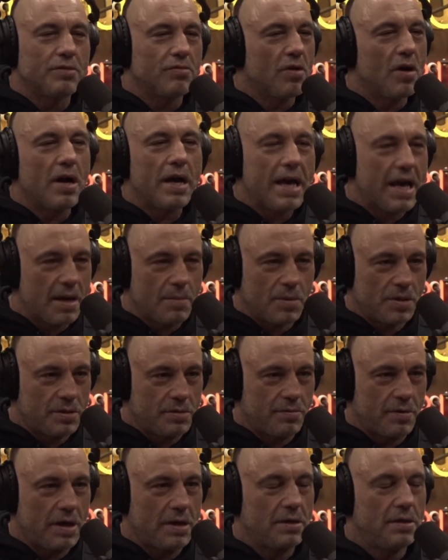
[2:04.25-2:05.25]
They're all
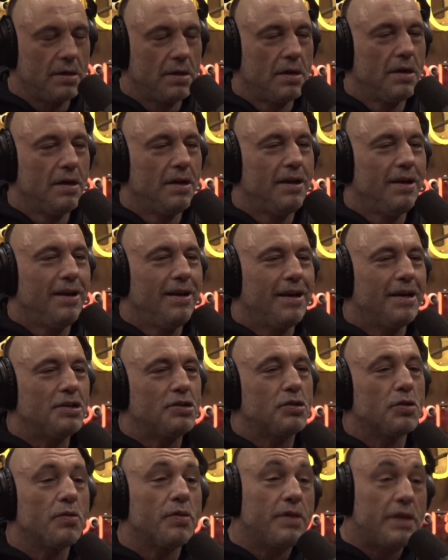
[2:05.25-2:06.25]
animals, right? And
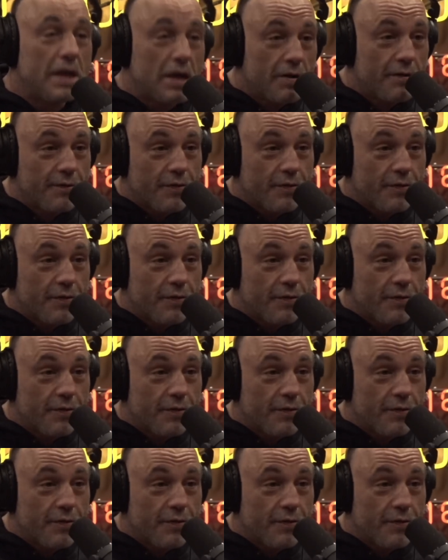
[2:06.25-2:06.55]
so their